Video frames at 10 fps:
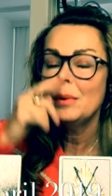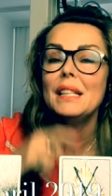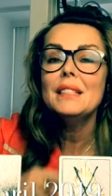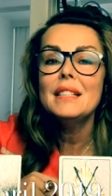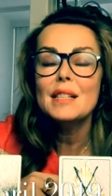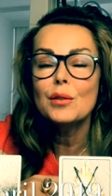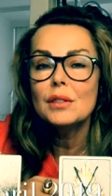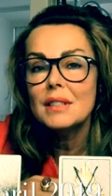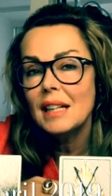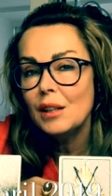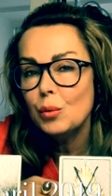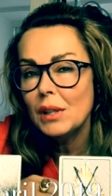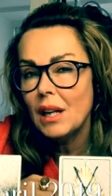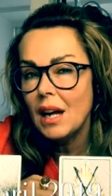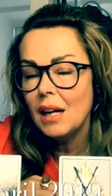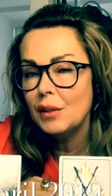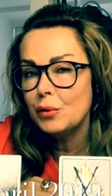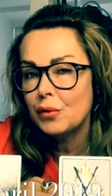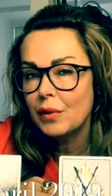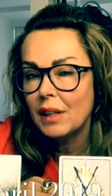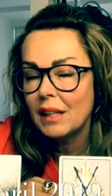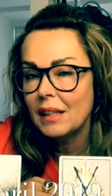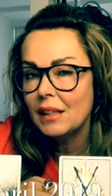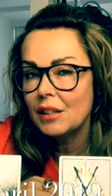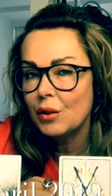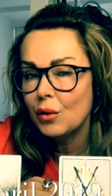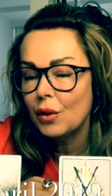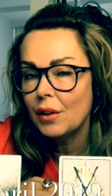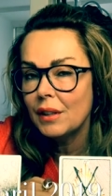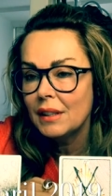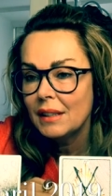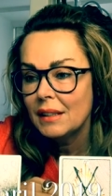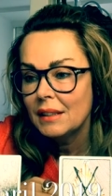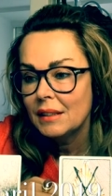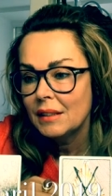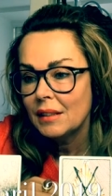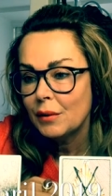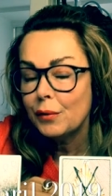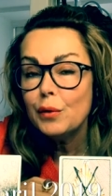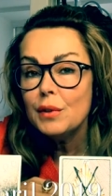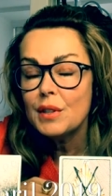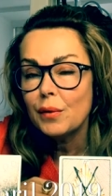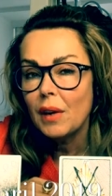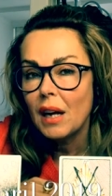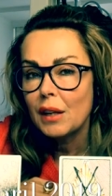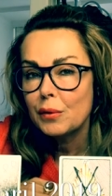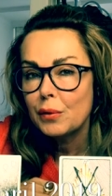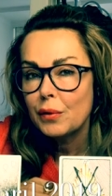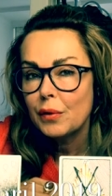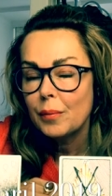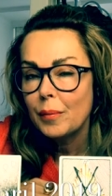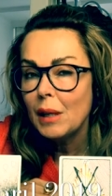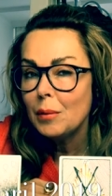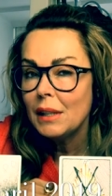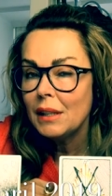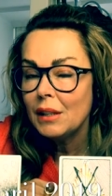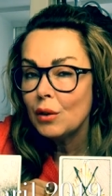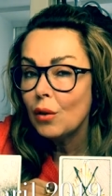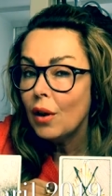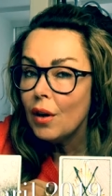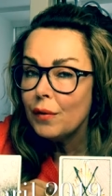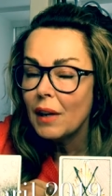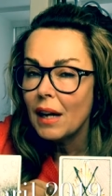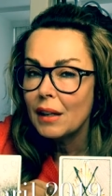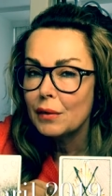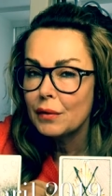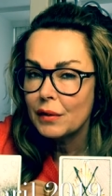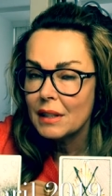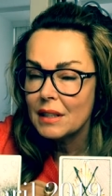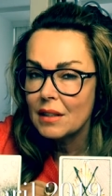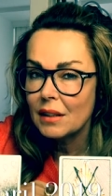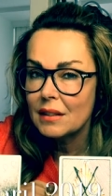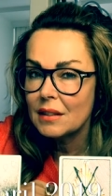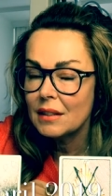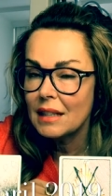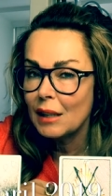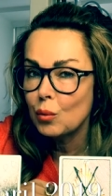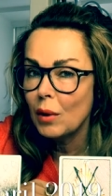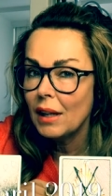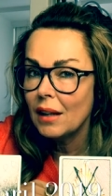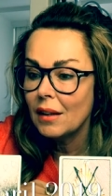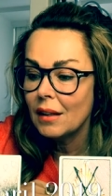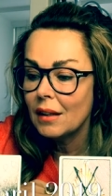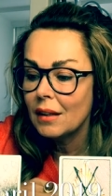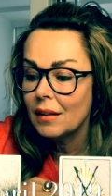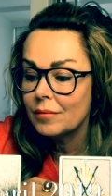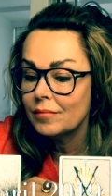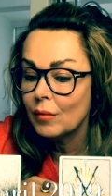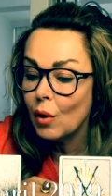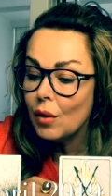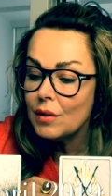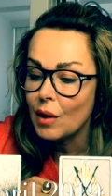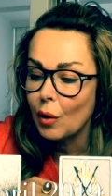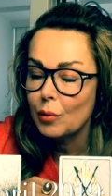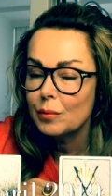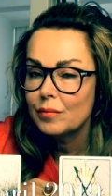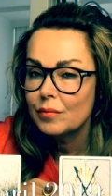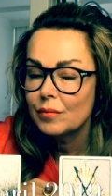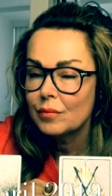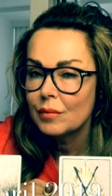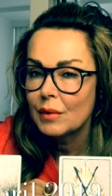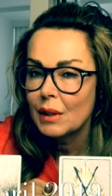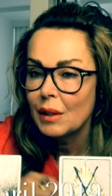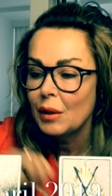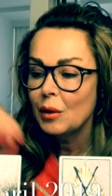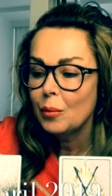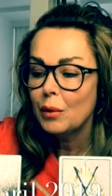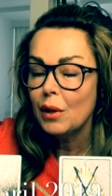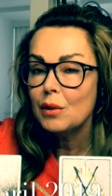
being discontent with life and your fruits of life. Maybe your love life is not that well also. But